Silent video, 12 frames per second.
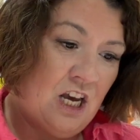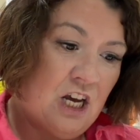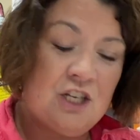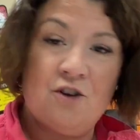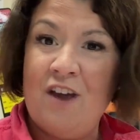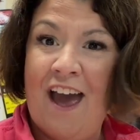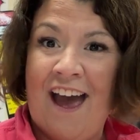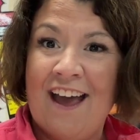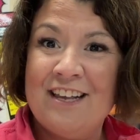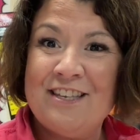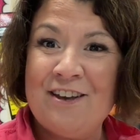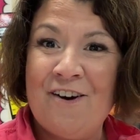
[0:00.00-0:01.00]
So yeah,
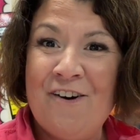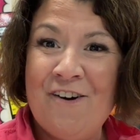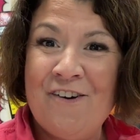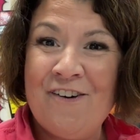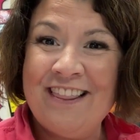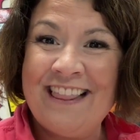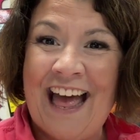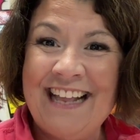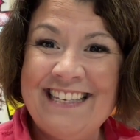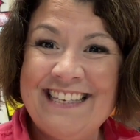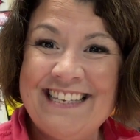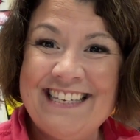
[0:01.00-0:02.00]
so
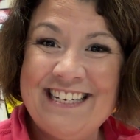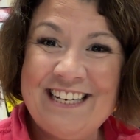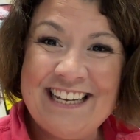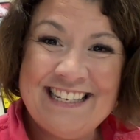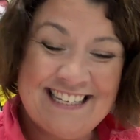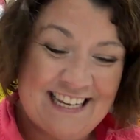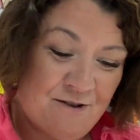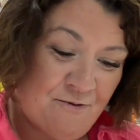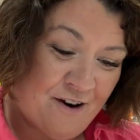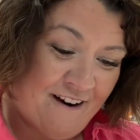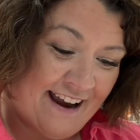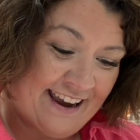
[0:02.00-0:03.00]
let's just see
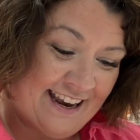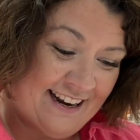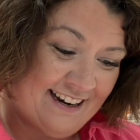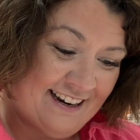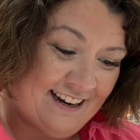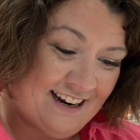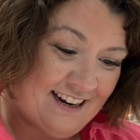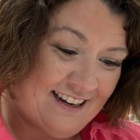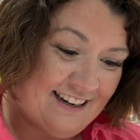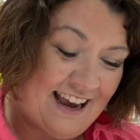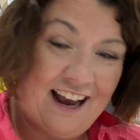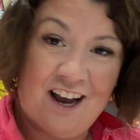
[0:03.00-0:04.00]
where I can
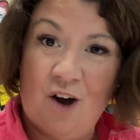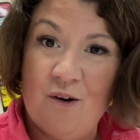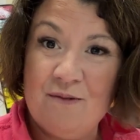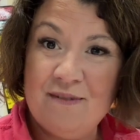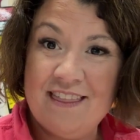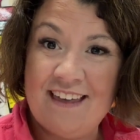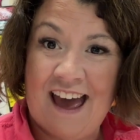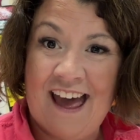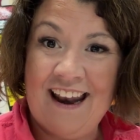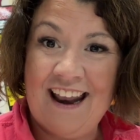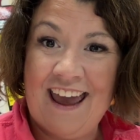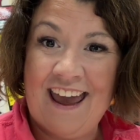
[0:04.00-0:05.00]
get going with
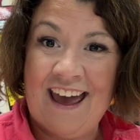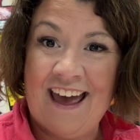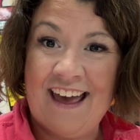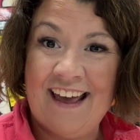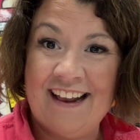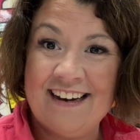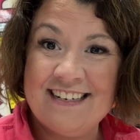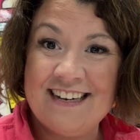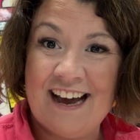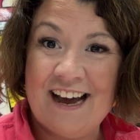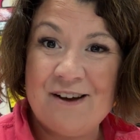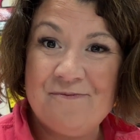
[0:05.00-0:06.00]
that, and
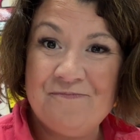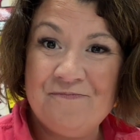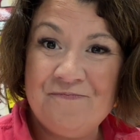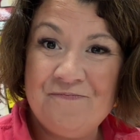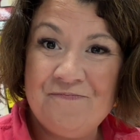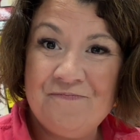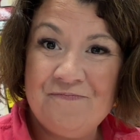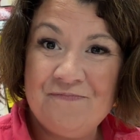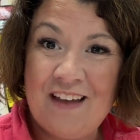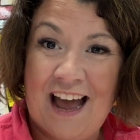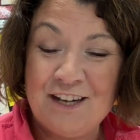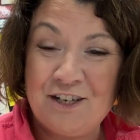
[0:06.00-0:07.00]

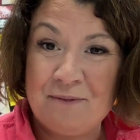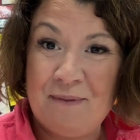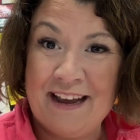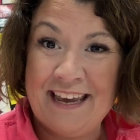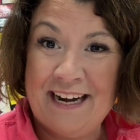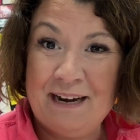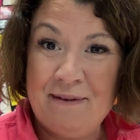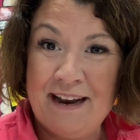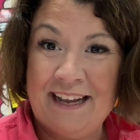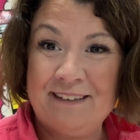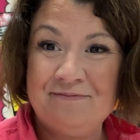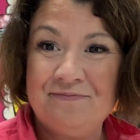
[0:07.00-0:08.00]
I'll check back in a minute.